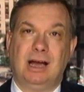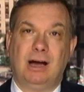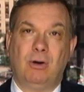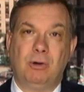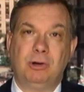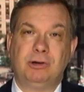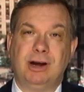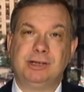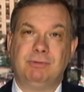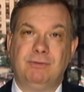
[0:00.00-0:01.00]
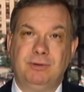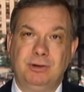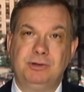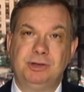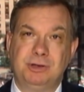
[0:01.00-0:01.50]
Uh, Holder has
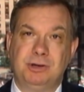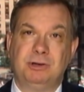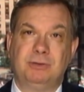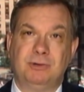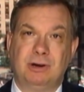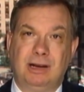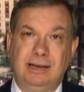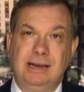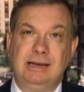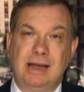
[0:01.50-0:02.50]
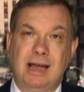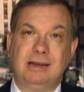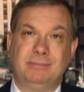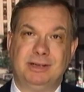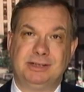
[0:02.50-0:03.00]
refused to turn over key
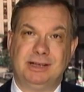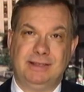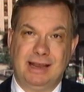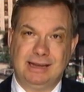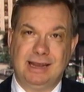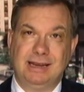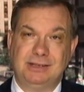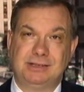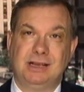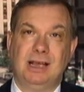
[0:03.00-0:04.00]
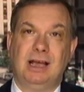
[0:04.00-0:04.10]
documents in that case.